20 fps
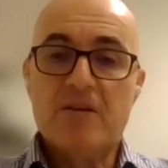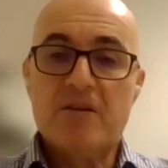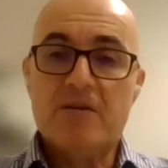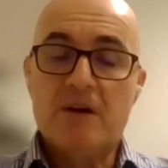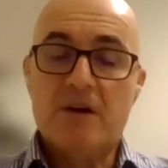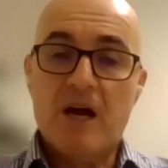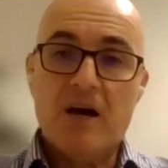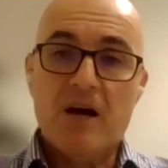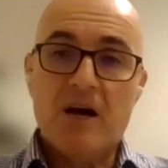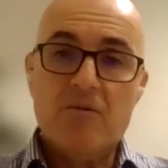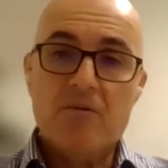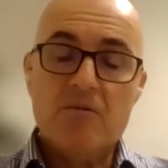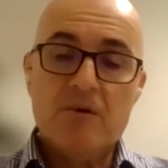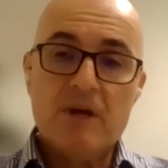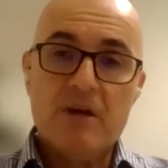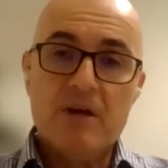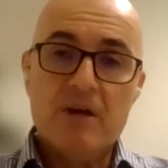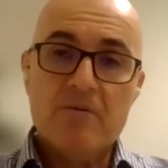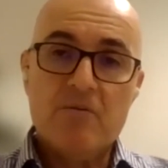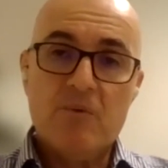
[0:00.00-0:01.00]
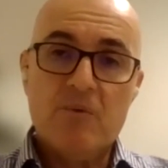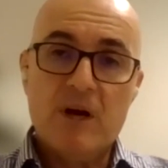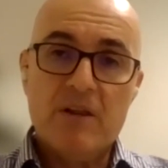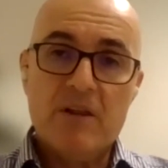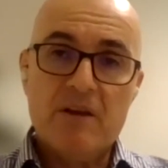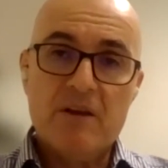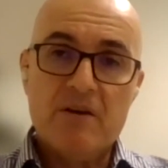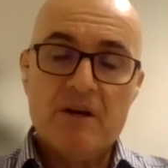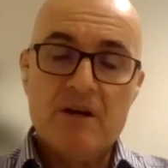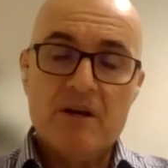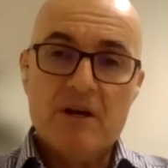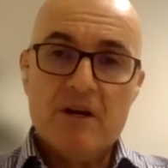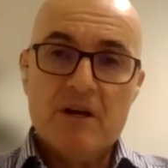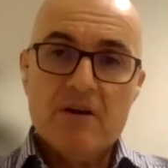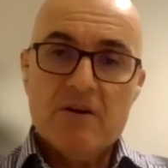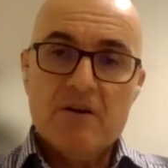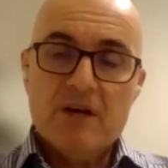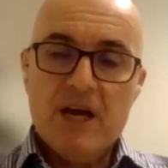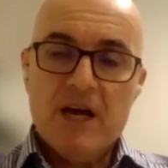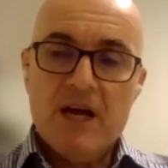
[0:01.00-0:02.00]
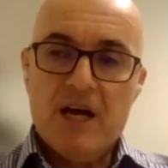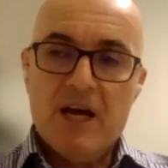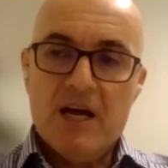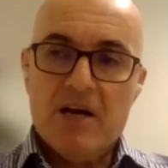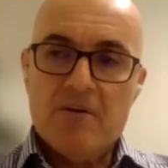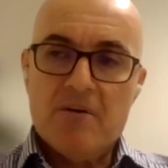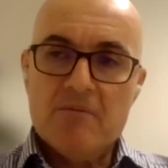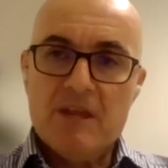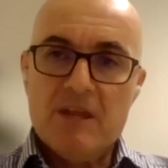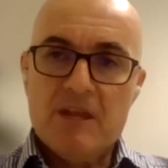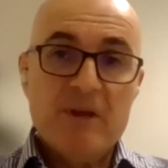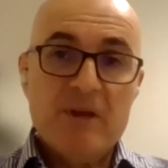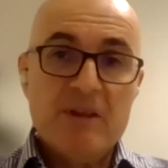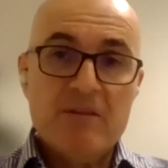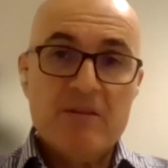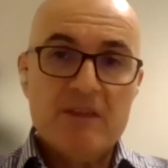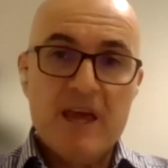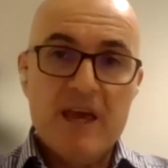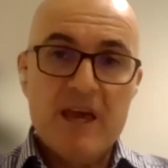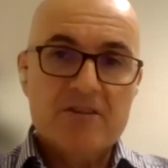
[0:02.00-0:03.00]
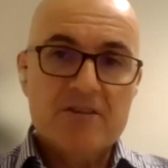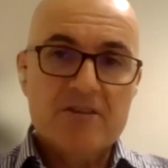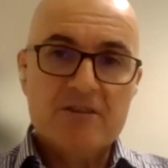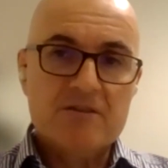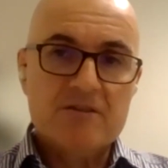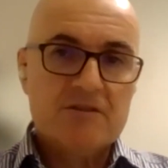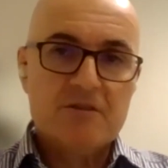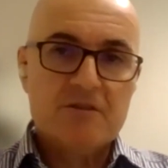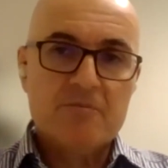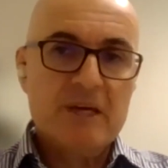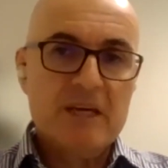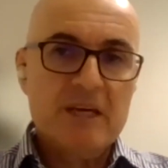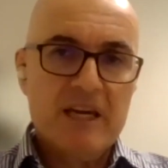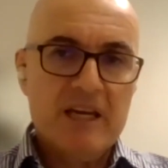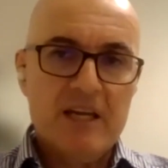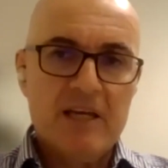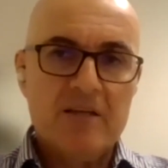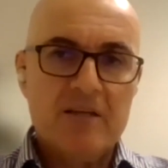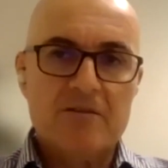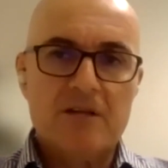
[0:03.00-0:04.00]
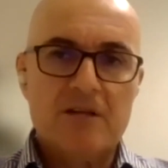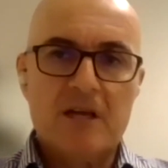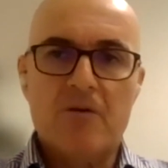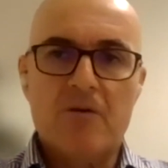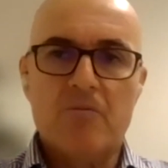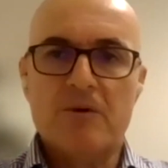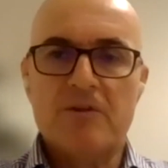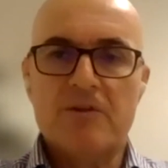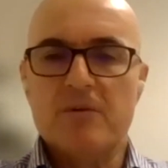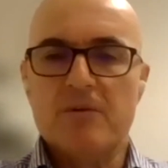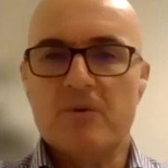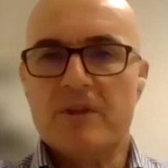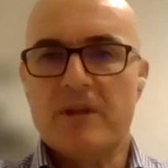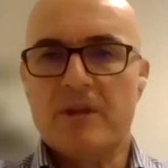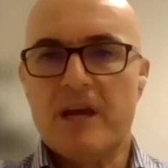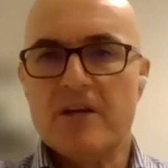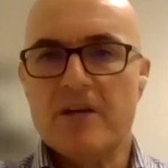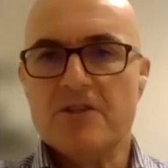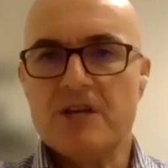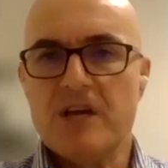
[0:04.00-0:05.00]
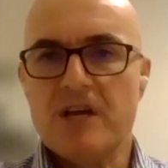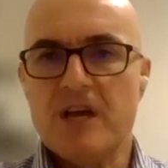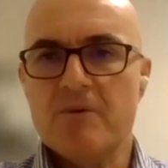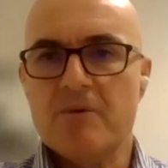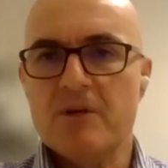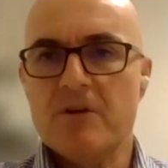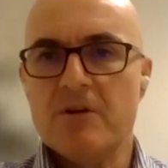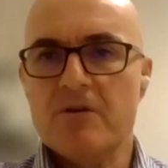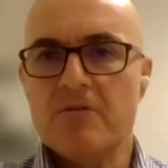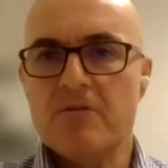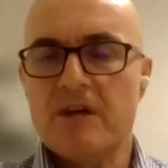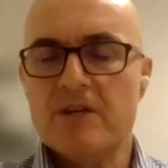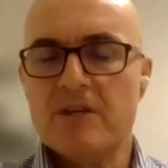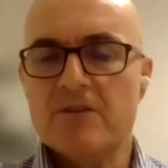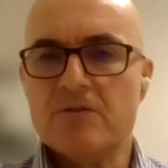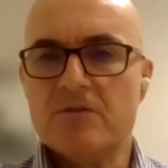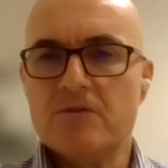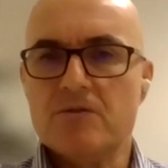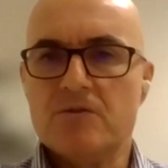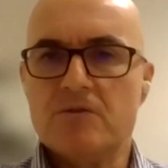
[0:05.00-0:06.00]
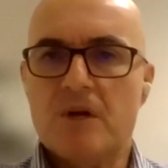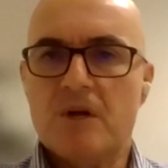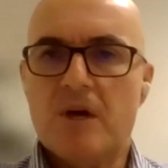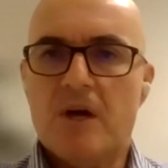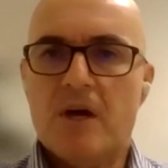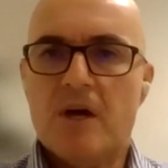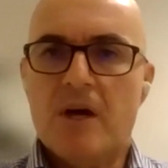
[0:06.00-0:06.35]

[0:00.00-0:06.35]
been one of the they've been there since the beginning, with our chairman Yuri Vessels,